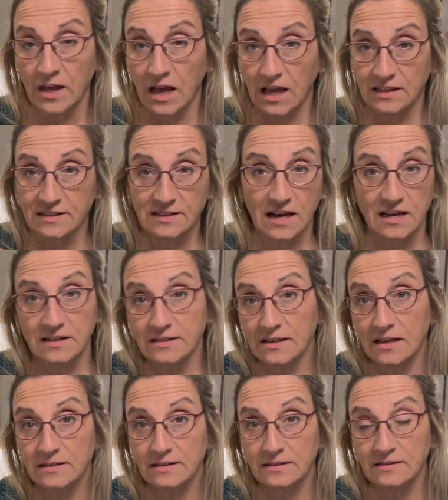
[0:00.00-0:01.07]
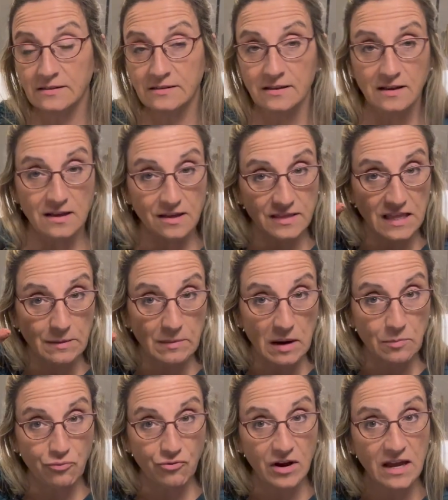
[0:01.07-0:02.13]
I'll start a sentence, then my
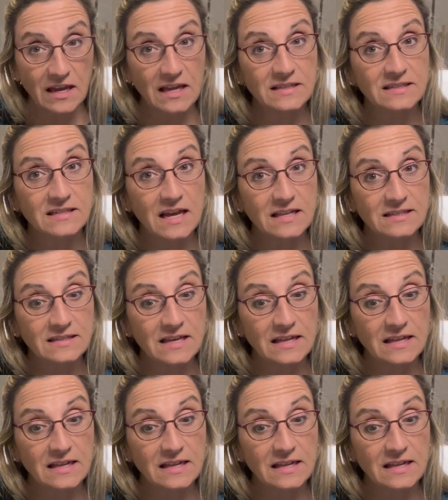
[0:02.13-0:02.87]
brain gets 10